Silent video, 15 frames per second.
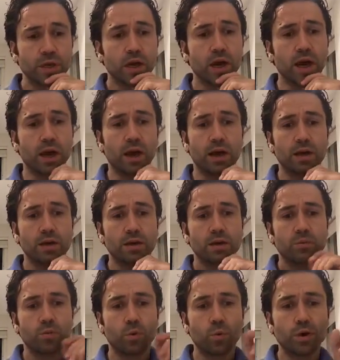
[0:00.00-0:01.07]
Uh,
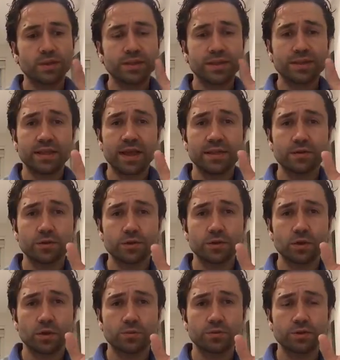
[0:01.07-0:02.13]
but what they're then
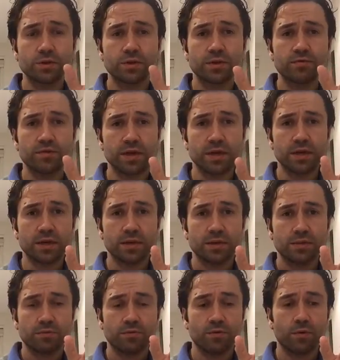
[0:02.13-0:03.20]
also observing
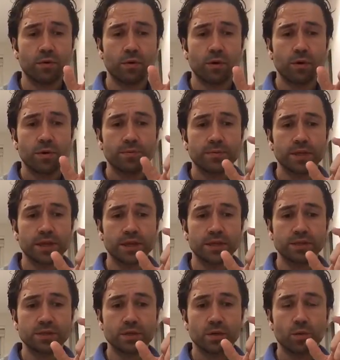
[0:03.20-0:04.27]
for
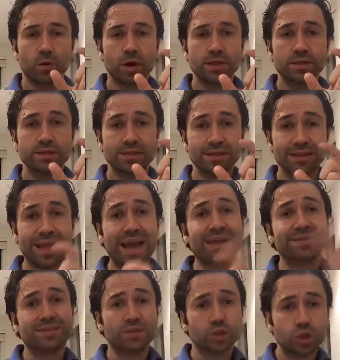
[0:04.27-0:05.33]
is what is the
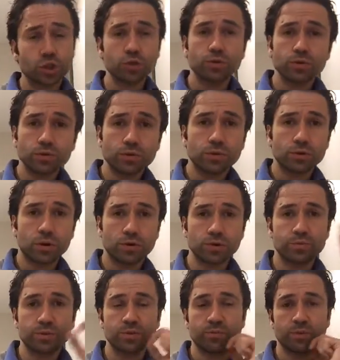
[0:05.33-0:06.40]
next shoe those
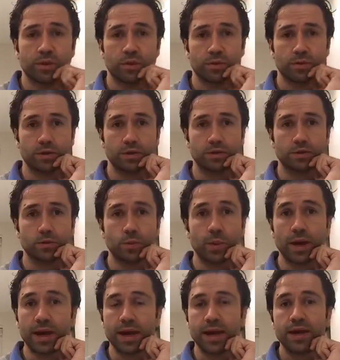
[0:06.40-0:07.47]
people are looking to
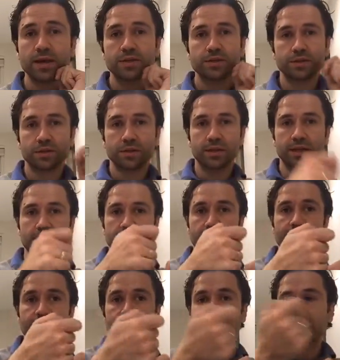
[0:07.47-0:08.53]
wear so that they can
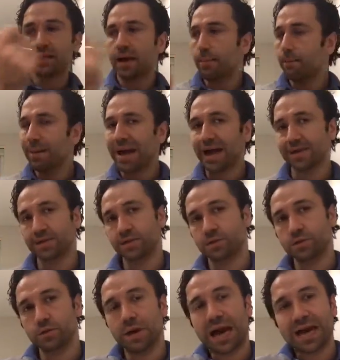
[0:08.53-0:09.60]
feed that back
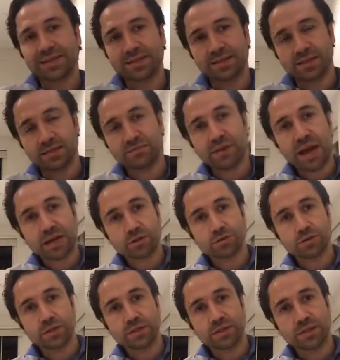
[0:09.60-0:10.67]
into Adidas
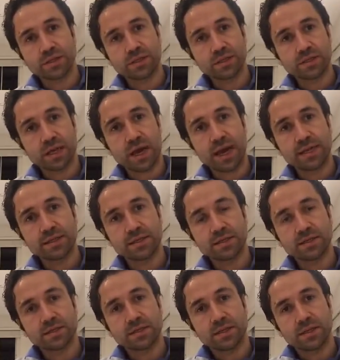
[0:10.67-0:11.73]
factories and
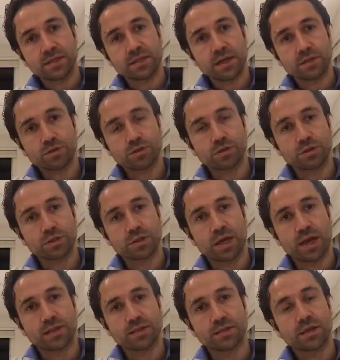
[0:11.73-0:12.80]
designers, industrial
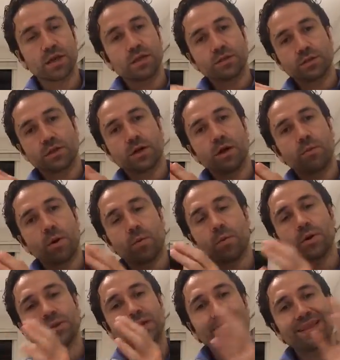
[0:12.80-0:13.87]
designers, to come up
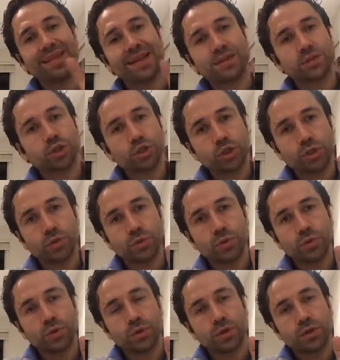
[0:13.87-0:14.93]
with that next
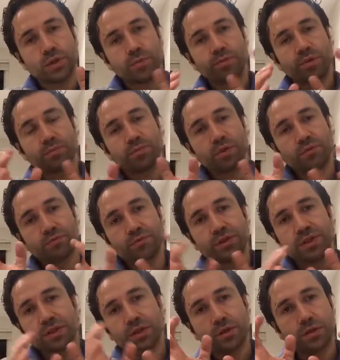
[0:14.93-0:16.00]
shoe that people are
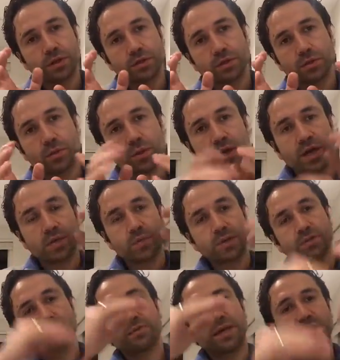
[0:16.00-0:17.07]
really looking to wear with
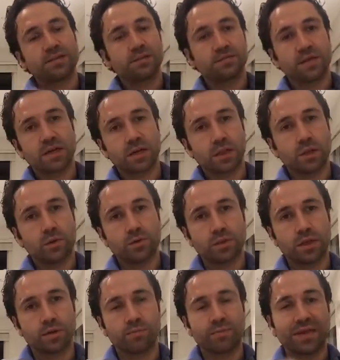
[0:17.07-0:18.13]
the rest of their
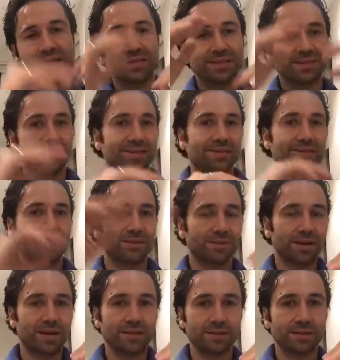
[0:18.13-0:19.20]
clothing based on the
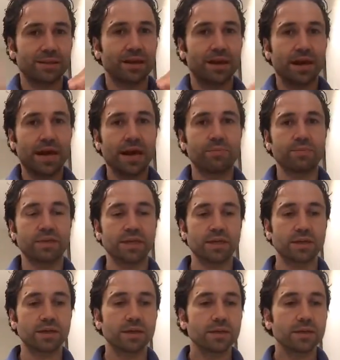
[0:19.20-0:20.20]
trends that are happening.